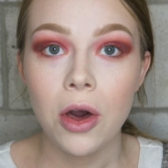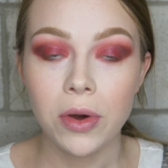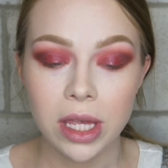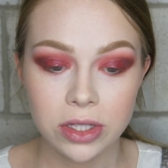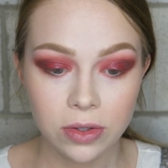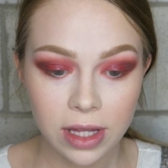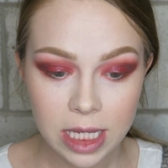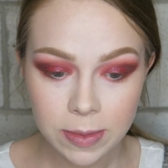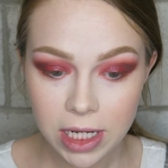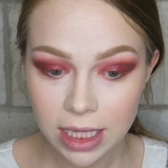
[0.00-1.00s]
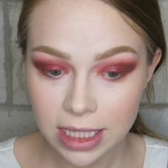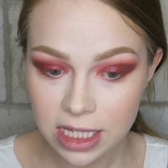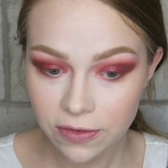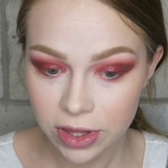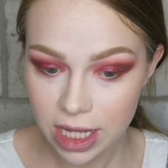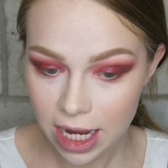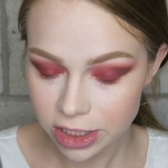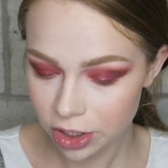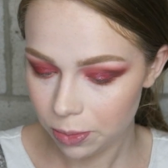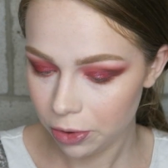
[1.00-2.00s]
Okay, so last but not least, for the
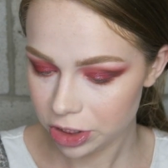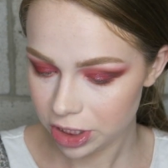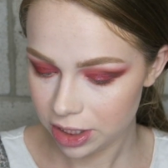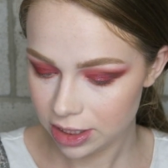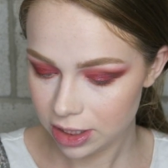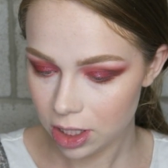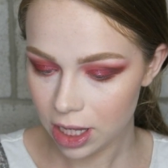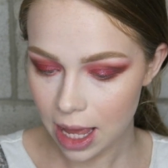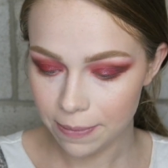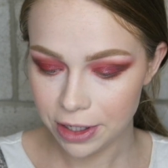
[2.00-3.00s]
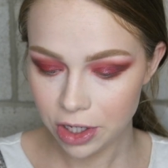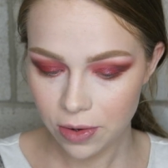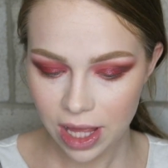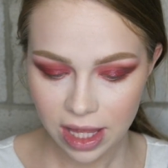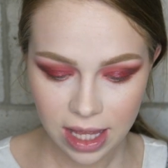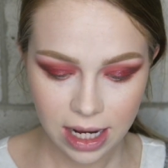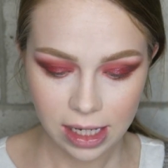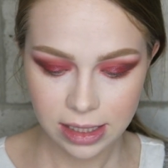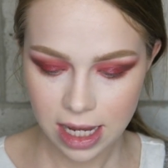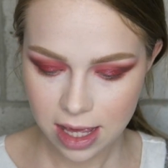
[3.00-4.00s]
eyeshadow portion of this look, I'm going to go ahead
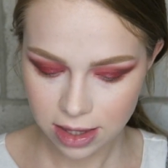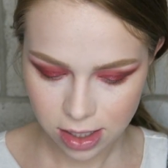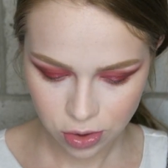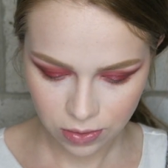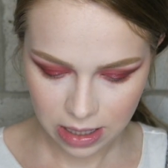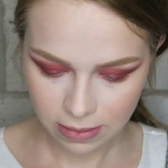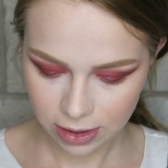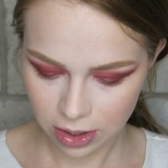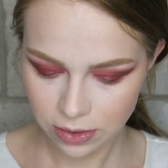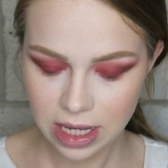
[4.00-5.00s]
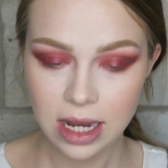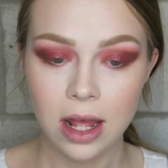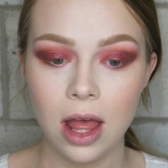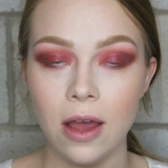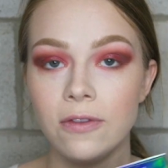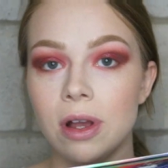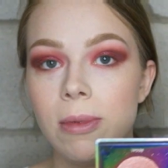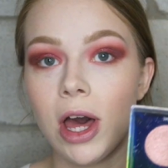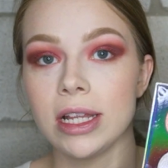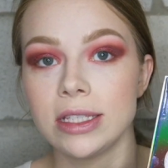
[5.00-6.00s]
and take the Dream Glow Kit
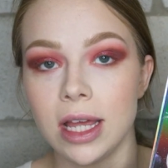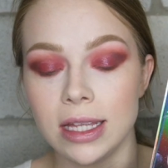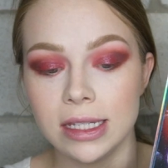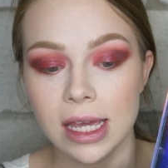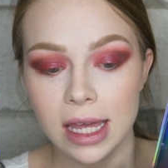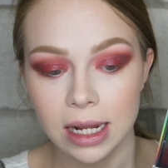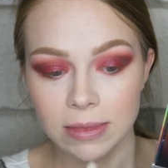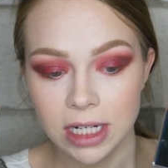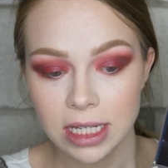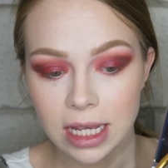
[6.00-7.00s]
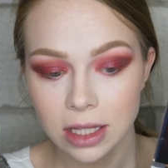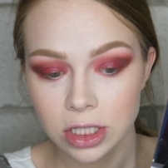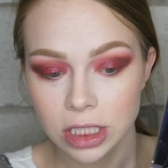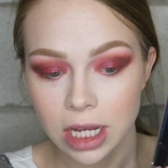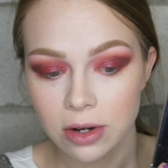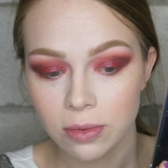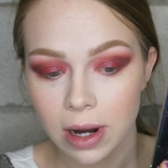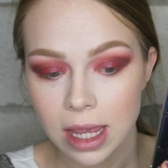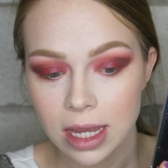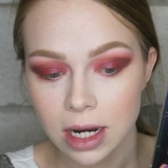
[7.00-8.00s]
from Anastasia, and I'm going to take the shade
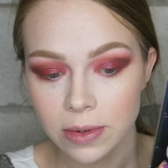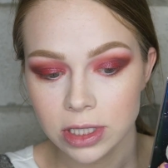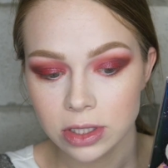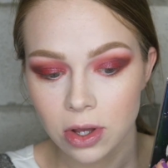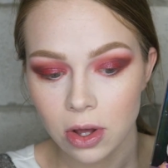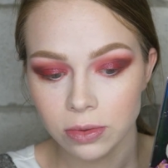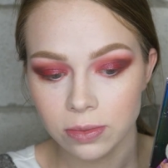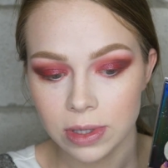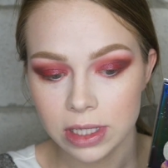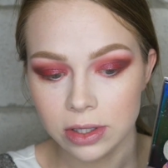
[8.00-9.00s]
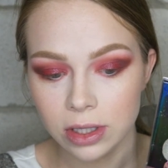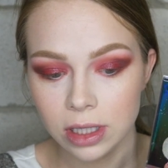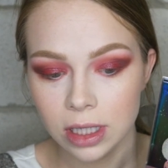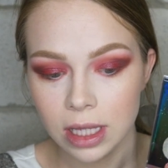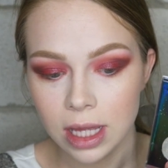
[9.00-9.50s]
right here, which is called Regal